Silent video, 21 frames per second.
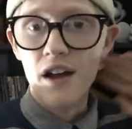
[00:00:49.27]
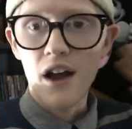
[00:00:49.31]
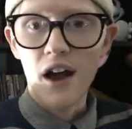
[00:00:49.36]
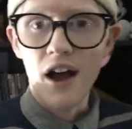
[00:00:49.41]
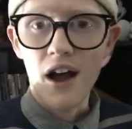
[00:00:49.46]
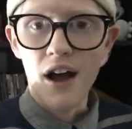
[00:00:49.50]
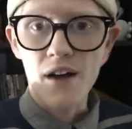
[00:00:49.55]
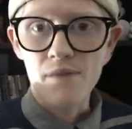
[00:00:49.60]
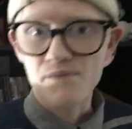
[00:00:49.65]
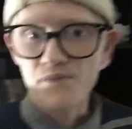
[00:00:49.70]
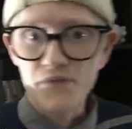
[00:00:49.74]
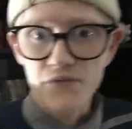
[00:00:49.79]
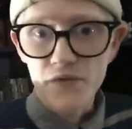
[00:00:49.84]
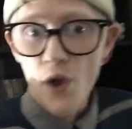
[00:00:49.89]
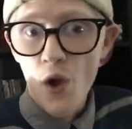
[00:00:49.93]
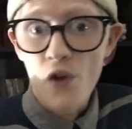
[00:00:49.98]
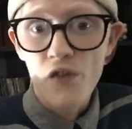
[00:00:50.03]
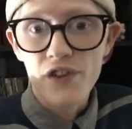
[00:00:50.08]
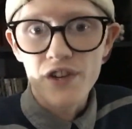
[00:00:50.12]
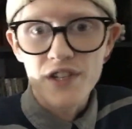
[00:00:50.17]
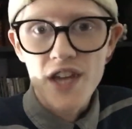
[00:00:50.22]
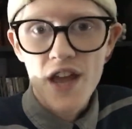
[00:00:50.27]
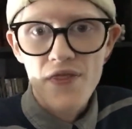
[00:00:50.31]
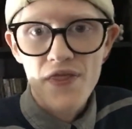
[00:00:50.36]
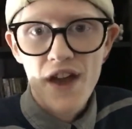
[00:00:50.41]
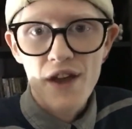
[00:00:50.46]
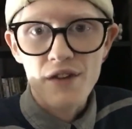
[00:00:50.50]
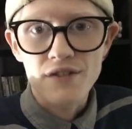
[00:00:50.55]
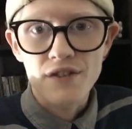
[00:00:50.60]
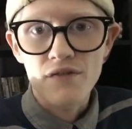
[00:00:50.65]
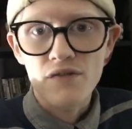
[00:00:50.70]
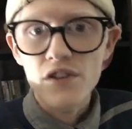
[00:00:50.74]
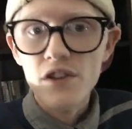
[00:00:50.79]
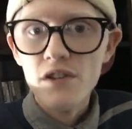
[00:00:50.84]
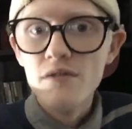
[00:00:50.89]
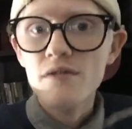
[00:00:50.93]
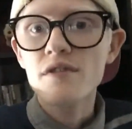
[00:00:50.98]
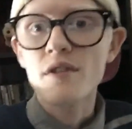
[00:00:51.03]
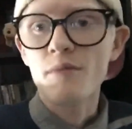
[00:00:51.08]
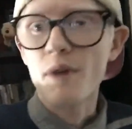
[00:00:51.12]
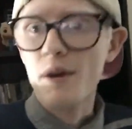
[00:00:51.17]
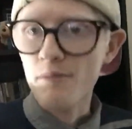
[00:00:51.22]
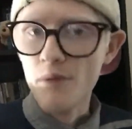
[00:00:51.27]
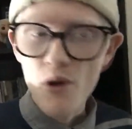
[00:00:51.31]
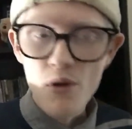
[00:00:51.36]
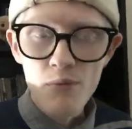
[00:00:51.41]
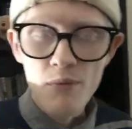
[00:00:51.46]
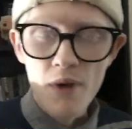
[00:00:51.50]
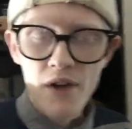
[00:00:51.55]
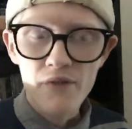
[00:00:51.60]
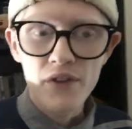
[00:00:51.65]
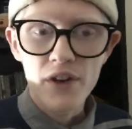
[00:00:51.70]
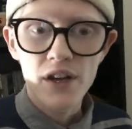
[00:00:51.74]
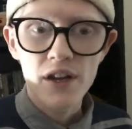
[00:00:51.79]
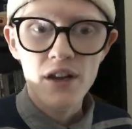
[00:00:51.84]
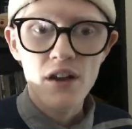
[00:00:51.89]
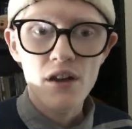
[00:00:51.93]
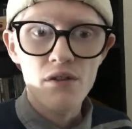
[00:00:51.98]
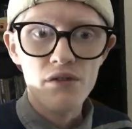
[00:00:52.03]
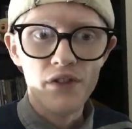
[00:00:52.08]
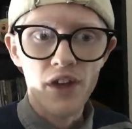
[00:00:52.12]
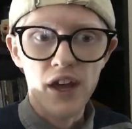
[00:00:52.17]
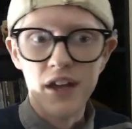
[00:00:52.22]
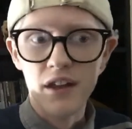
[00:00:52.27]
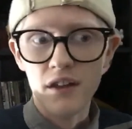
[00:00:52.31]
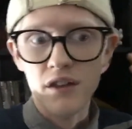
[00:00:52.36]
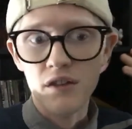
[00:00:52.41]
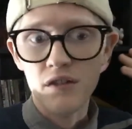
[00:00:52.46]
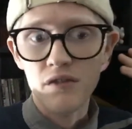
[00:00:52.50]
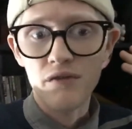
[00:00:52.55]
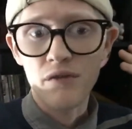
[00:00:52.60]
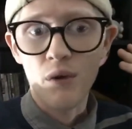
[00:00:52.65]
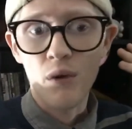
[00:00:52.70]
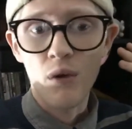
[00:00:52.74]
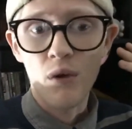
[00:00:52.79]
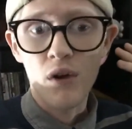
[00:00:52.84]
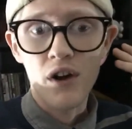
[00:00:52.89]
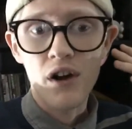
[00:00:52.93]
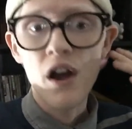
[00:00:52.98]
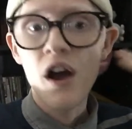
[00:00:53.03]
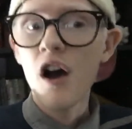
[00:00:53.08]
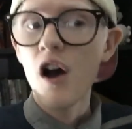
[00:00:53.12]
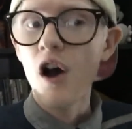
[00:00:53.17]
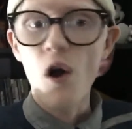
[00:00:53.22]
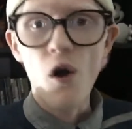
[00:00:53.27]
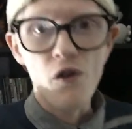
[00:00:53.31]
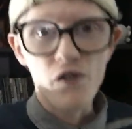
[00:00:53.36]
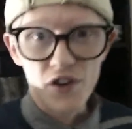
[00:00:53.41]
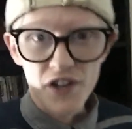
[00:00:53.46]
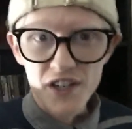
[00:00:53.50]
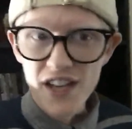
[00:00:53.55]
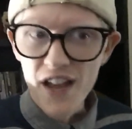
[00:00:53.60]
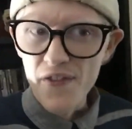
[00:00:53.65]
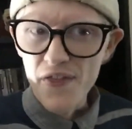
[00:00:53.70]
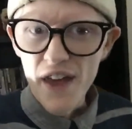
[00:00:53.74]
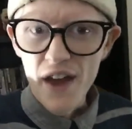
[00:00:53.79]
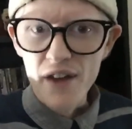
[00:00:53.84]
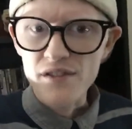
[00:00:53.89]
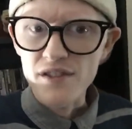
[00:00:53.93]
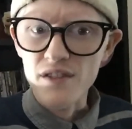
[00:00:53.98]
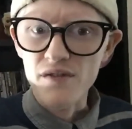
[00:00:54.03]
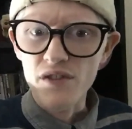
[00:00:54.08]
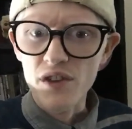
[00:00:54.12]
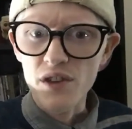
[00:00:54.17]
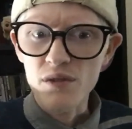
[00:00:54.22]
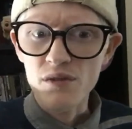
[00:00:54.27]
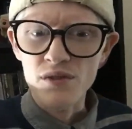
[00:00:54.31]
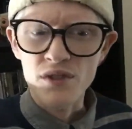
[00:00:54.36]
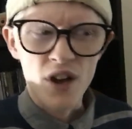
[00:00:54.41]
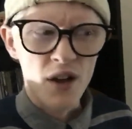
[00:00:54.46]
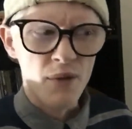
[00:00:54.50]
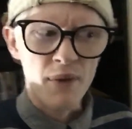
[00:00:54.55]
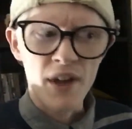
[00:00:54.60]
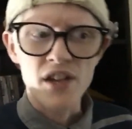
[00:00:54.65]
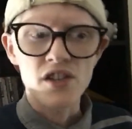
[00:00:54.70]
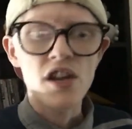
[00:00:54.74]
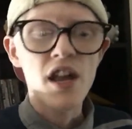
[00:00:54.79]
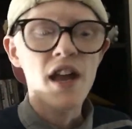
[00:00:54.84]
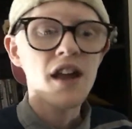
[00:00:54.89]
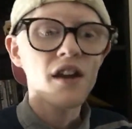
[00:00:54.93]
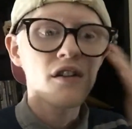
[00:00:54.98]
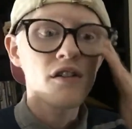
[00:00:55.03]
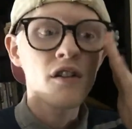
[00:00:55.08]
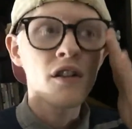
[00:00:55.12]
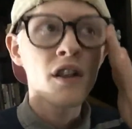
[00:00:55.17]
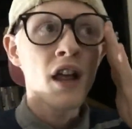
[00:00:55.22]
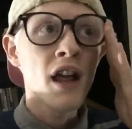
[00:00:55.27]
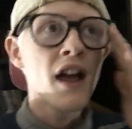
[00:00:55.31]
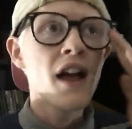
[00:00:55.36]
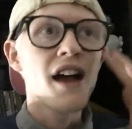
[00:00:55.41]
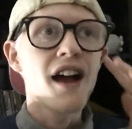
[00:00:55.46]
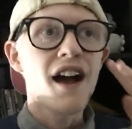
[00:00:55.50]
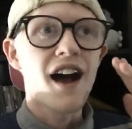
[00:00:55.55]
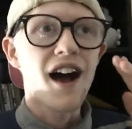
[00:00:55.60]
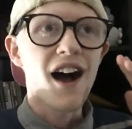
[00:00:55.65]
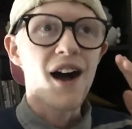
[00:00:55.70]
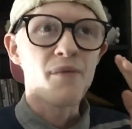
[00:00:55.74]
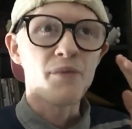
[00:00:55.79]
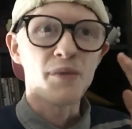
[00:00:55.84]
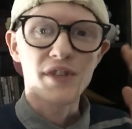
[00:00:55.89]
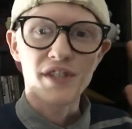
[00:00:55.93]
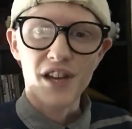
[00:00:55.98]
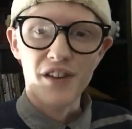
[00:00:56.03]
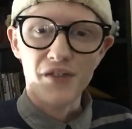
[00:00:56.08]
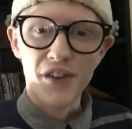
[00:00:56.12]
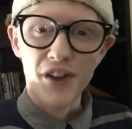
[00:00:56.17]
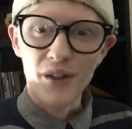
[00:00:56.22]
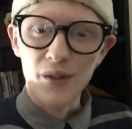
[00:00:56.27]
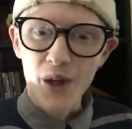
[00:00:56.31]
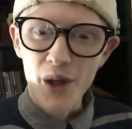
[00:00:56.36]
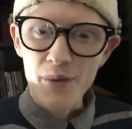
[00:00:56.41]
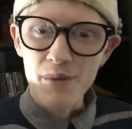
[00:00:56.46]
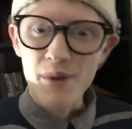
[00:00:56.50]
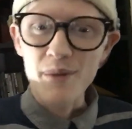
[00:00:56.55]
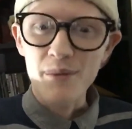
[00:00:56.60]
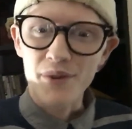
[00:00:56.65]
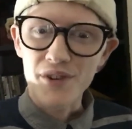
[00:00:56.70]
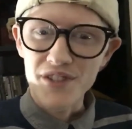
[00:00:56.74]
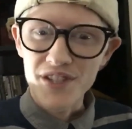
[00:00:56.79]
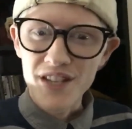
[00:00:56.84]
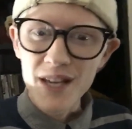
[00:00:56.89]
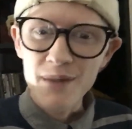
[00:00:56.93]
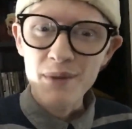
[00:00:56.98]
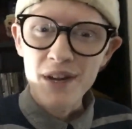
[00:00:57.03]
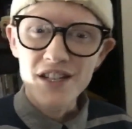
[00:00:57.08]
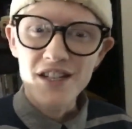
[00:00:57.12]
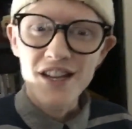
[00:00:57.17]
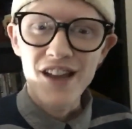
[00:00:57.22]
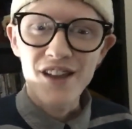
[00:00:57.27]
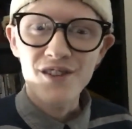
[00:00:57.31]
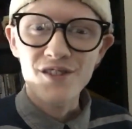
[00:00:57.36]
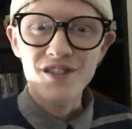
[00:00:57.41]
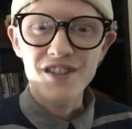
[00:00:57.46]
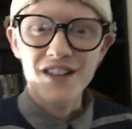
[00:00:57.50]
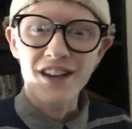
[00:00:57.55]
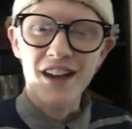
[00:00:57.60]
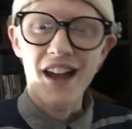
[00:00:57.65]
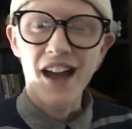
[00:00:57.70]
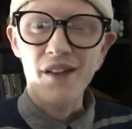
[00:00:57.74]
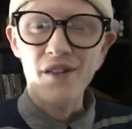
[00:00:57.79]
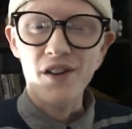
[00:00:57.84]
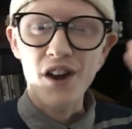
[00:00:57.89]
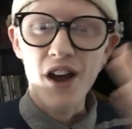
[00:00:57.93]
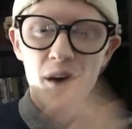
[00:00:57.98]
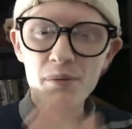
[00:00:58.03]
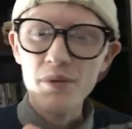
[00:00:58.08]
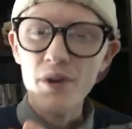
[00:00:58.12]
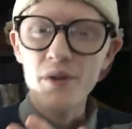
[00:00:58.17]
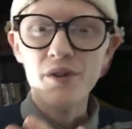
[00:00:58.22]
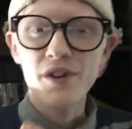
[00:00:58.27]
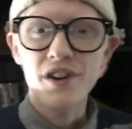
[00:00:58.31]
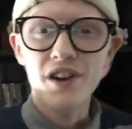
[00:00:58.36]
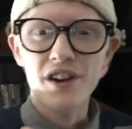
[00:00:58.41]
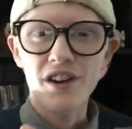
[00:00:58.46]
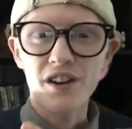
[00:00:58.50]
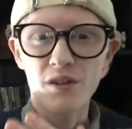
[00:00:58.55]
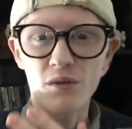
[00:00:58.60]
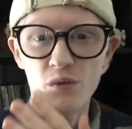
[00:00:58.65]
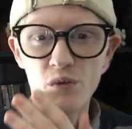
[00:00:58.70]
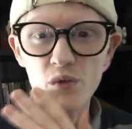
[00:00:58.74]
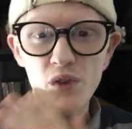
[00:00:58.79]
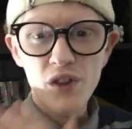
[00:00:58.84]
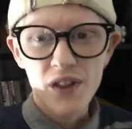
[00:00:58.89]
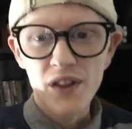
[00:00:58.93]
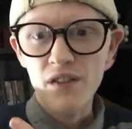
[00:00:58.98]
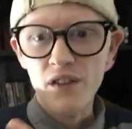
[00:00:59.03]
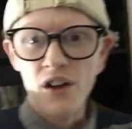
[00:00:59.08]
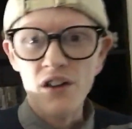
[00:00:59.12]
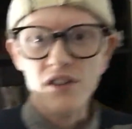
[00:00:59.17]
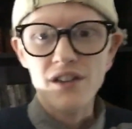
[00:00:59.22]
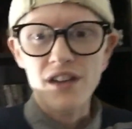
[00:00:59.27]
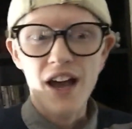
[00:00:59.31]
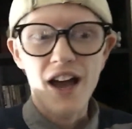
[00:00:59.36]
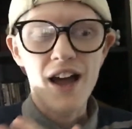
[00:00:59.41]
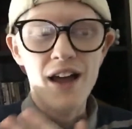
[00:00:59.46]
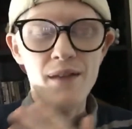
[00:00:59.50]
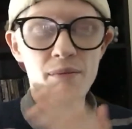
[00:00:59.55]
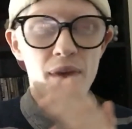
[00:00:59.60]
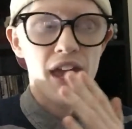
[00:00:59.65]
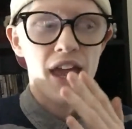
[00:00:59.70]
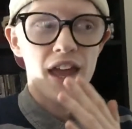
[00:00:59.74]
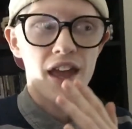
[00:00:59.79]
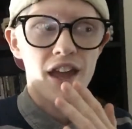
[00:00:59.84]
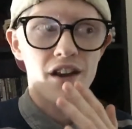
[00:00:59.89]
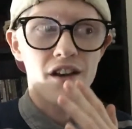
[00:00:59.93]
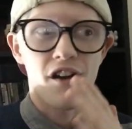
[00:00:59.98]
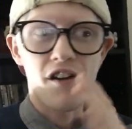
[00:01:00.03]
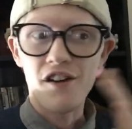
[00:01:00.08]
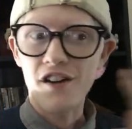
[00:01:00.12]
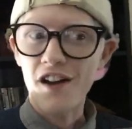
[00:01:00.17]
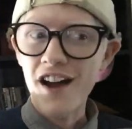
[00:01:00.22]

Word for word: uh, over 10,000 views on my Pokemon video. Thank you for over 10,000 views on my channel um, which I think a lot of people are seeing my channel, seeing I haven't uploaded it in a really long time and are